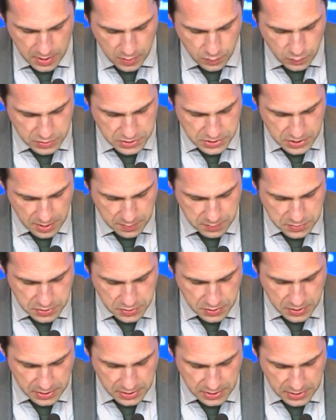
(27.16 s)
which aims to
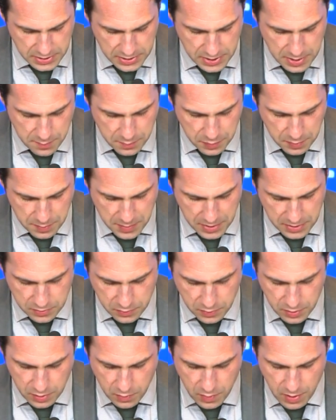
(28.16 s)
clearly implement the
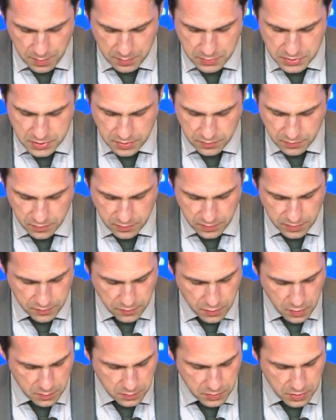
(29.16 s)
requirements of the
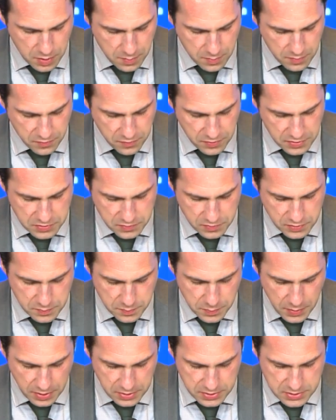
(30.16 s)
reformed common fisheries
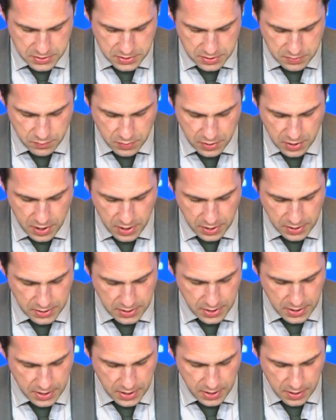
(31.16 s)
policy regarding
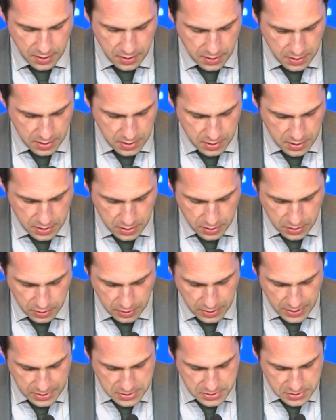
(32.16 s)
data
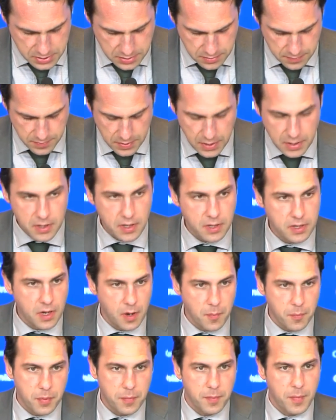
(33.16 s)
collection, and that
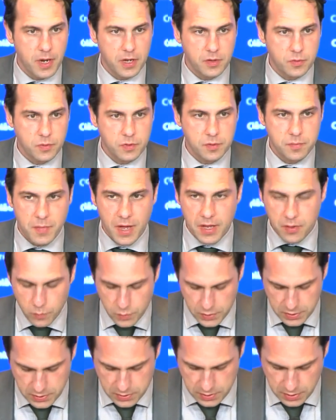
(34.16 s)
compromise was met
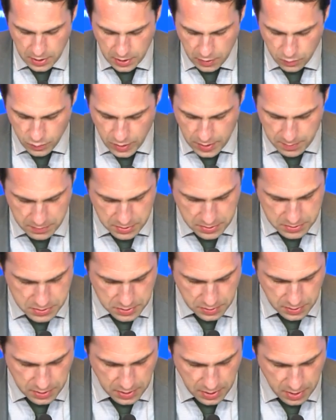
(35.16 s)
with agreement,
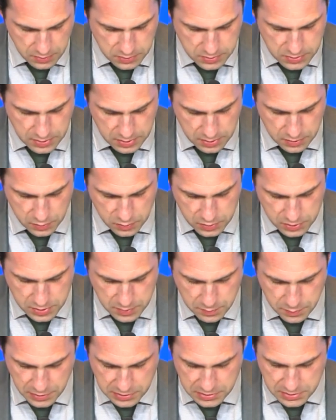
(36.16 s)
so the Council endorsed the
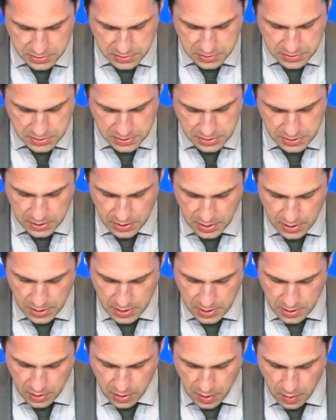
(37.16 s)
Presidency
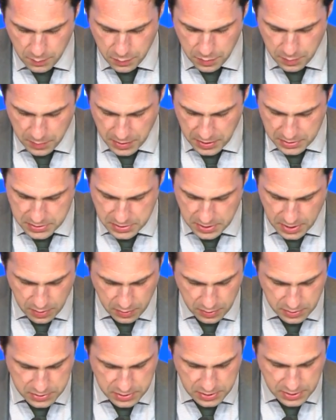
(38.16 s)
compromise, and now
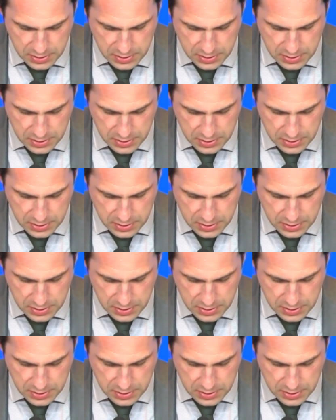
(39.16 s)
there's a